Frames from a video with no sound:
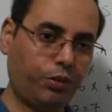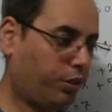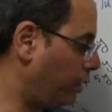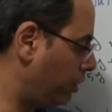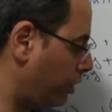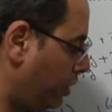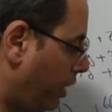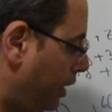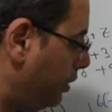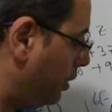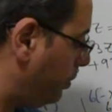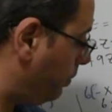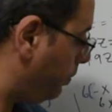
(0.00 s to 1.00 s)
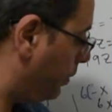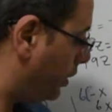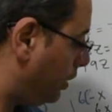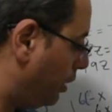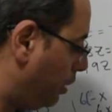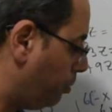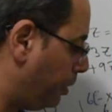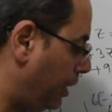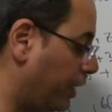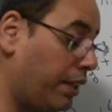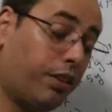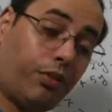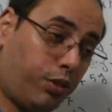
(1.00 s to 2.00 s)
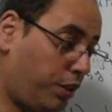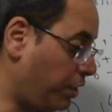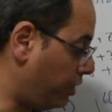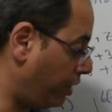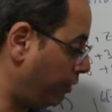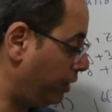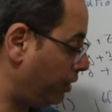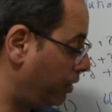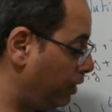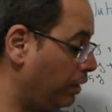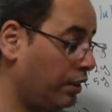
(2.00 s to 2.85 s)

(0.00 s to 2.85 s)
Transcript: to the other side. That will be negative 27